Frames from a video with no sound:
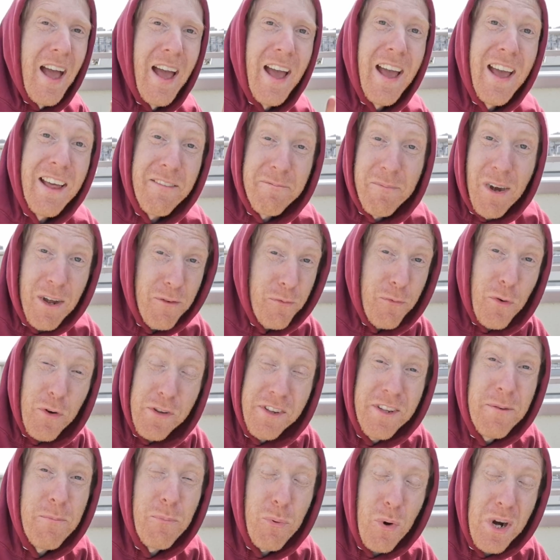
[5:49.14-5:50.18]
And my
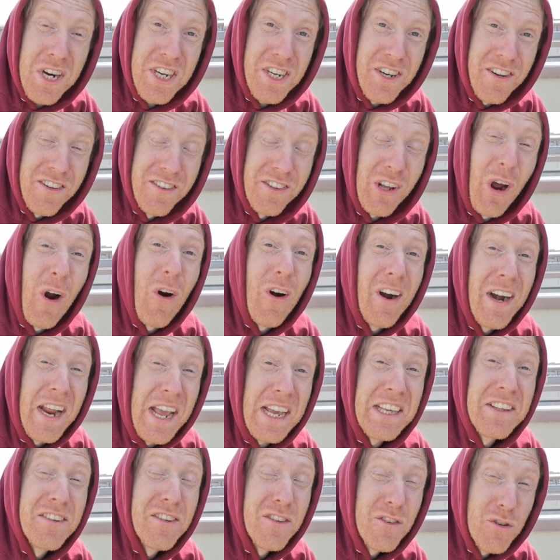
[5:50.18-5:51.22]
first impressions are
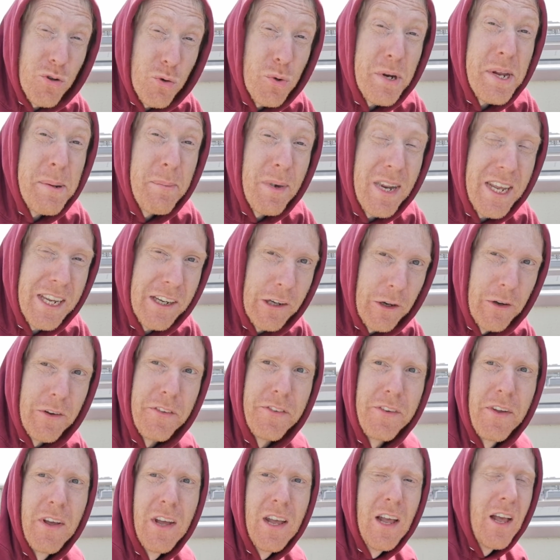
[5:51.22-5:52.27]
extremely
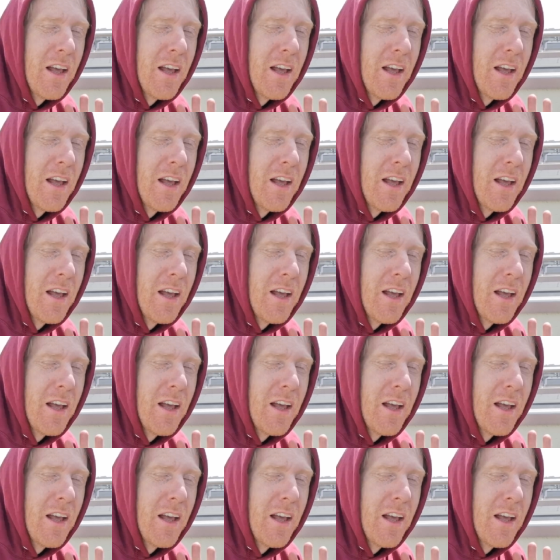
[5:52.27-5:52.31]
good.